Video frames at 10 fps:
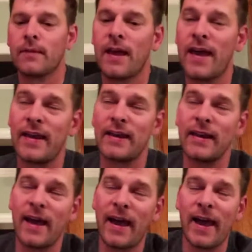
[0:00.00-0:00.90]
Had an
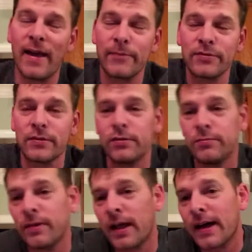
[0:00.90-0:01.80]

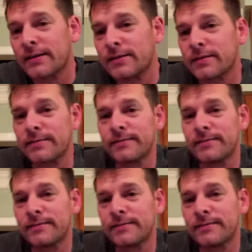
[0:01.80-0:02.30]
absolute blast.